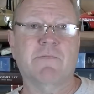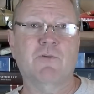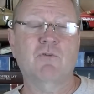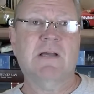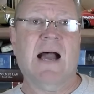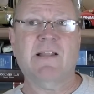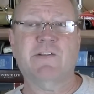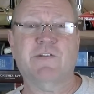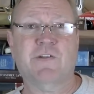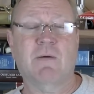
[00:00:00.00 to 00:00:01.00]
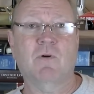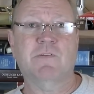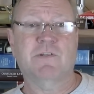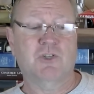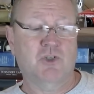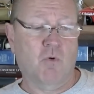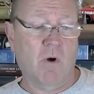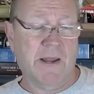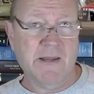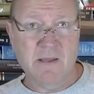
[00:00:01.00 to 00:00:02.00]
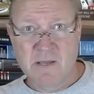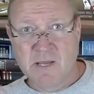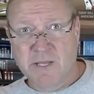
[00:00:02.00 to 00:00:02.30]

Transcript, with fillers: And if you got someone to join,